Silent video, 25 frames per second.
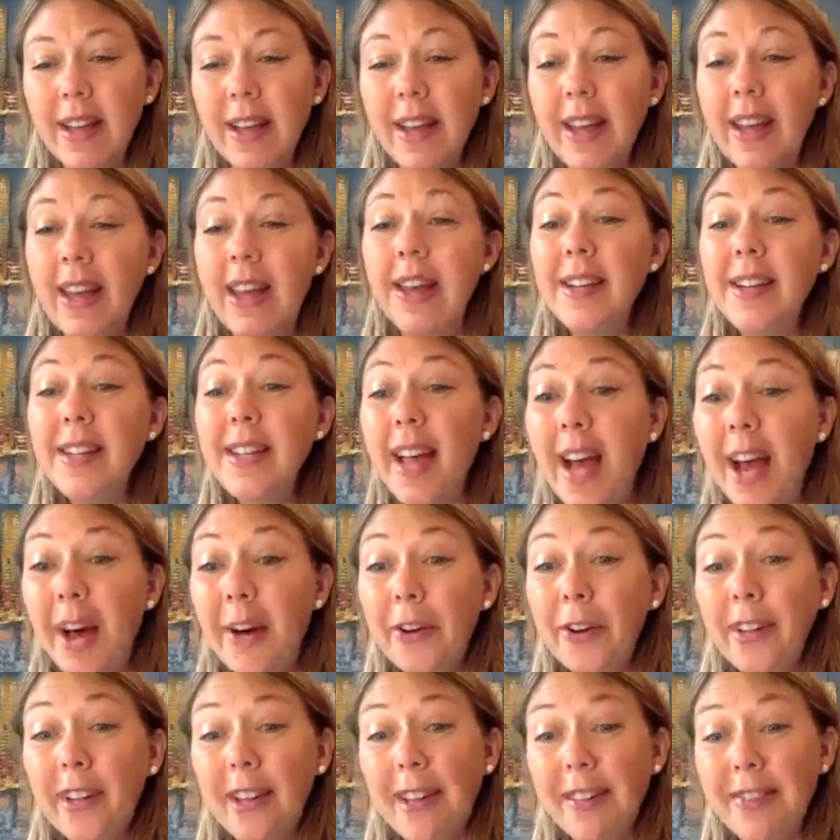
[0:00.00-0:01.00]
and
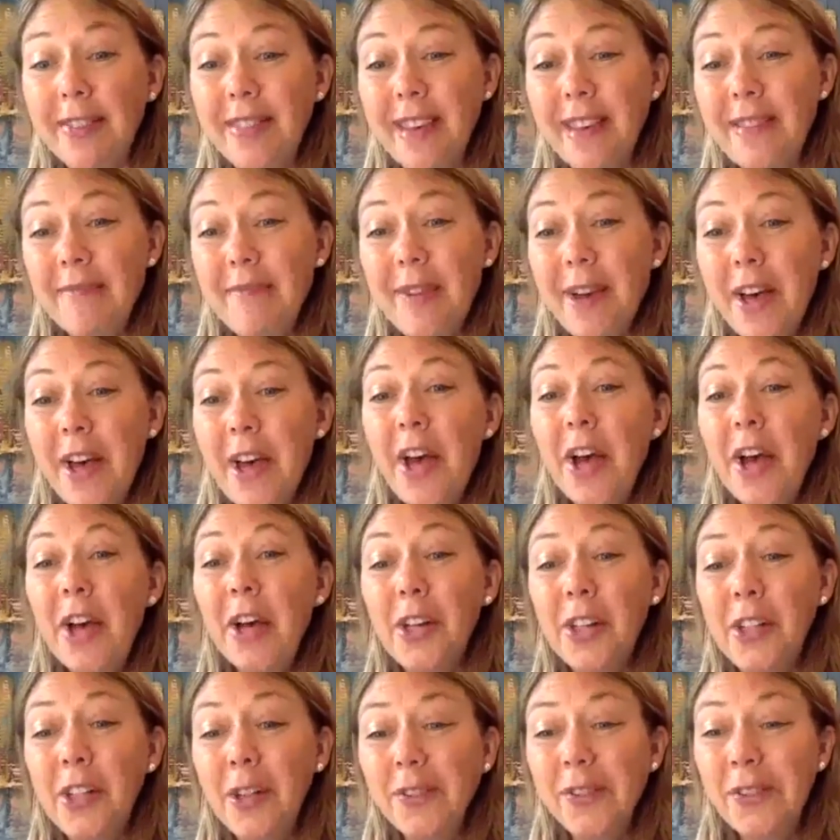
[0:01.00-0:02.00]
how to get them
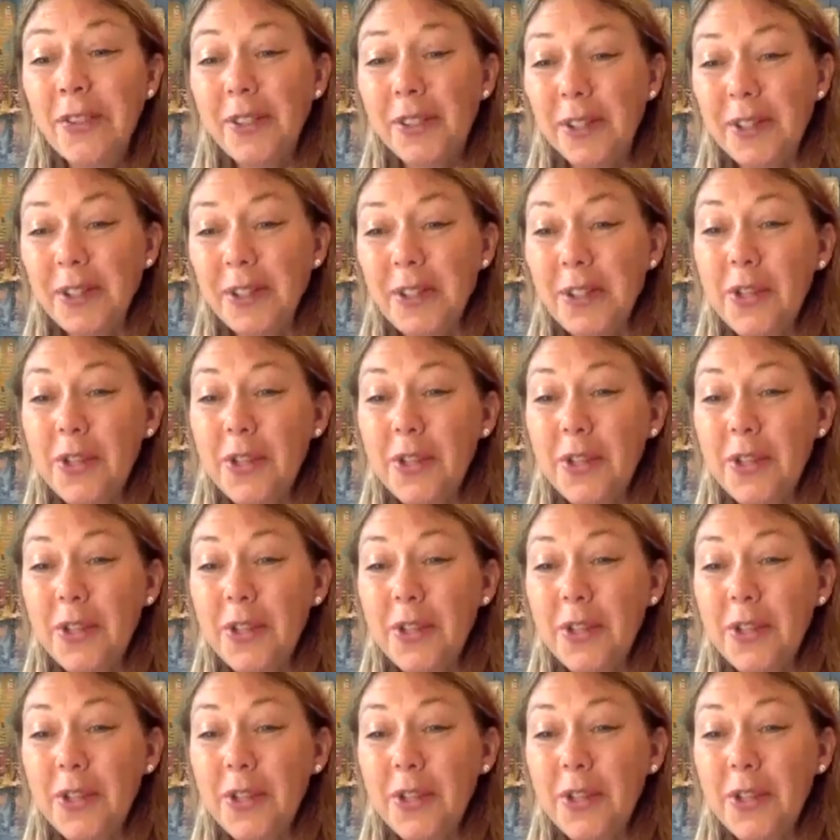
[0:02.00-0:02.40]
closer